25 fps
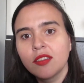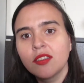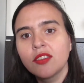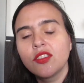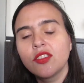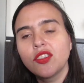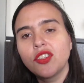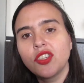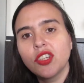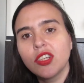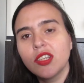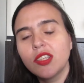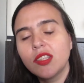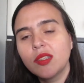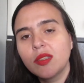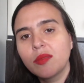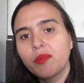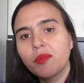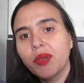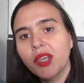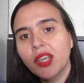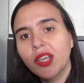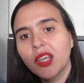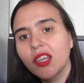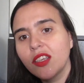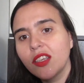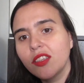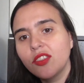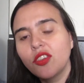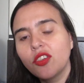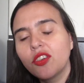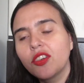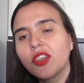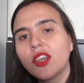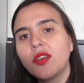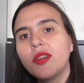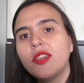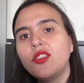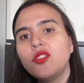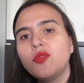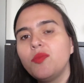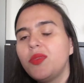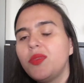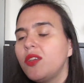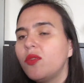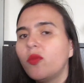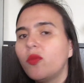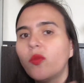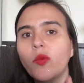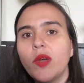just because you're going to
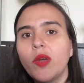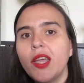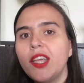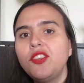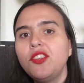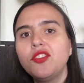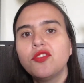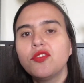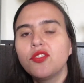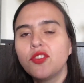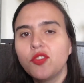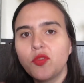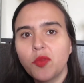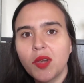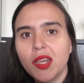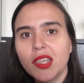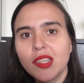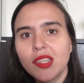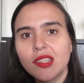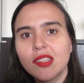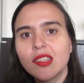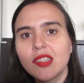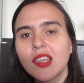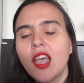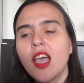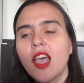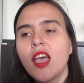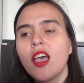be way too stressed